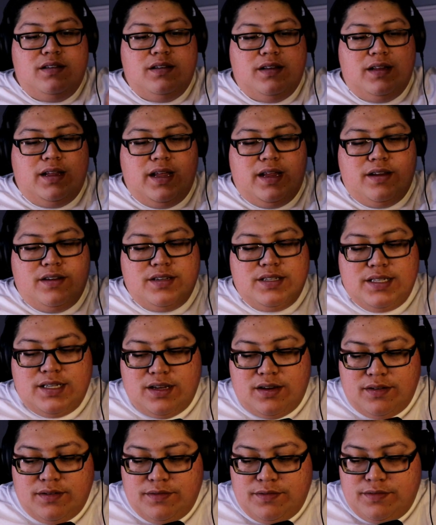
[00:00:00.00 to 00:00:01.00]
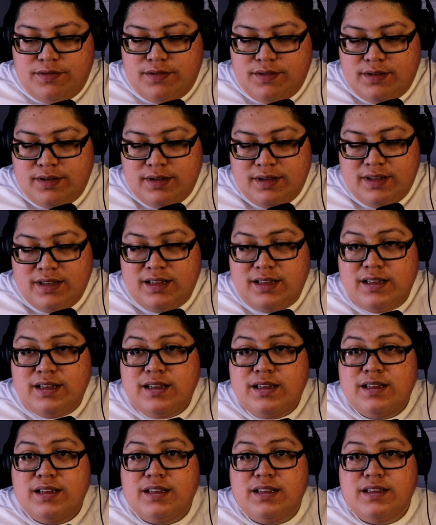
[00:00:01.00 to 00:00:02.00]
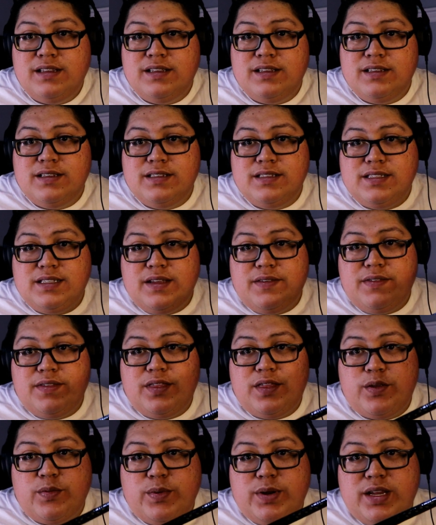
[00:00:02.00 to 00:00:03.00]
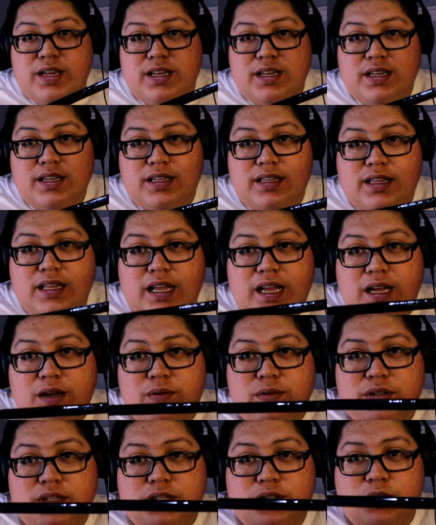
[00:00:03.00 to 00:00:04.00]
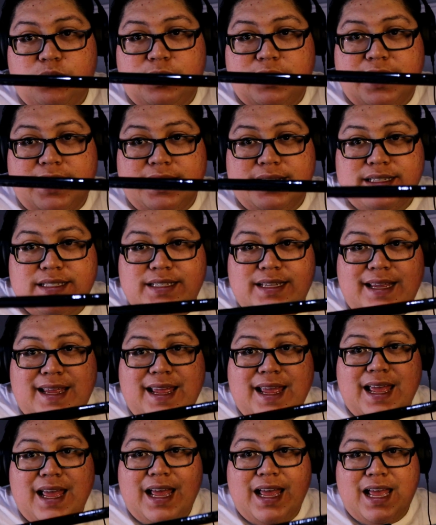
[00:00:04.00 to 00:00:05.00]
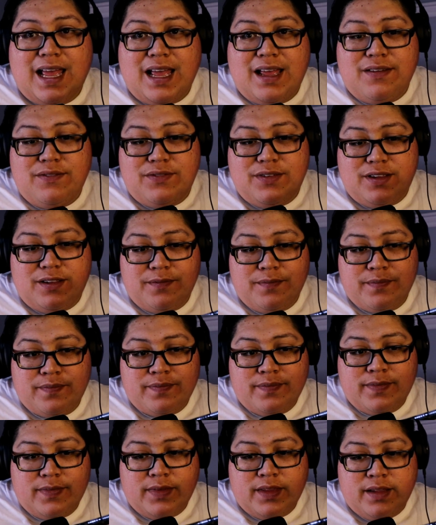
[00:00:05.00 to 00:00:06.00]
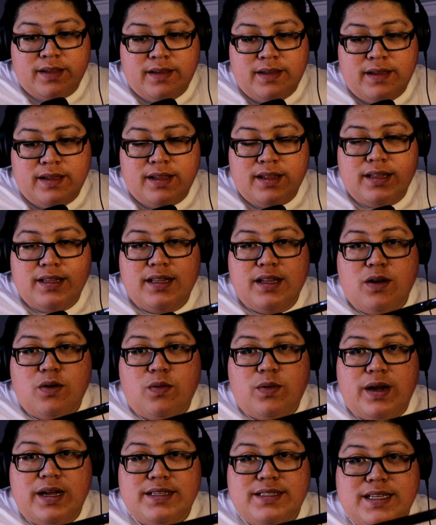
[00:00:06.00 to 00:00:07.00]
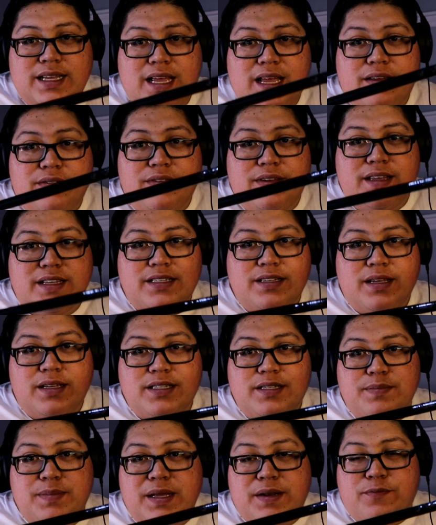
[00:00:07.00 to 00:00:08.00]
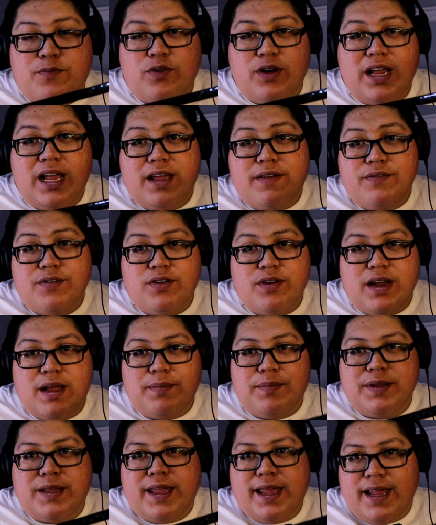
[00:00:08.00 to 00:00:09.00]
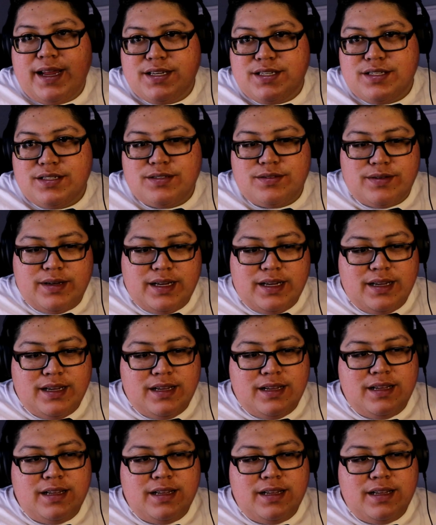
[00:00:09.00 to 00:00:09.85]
Get yourself 7.3 Daiwa Tatula XT heavy. Now, why is it heavy? It's meant for heavier applications, right?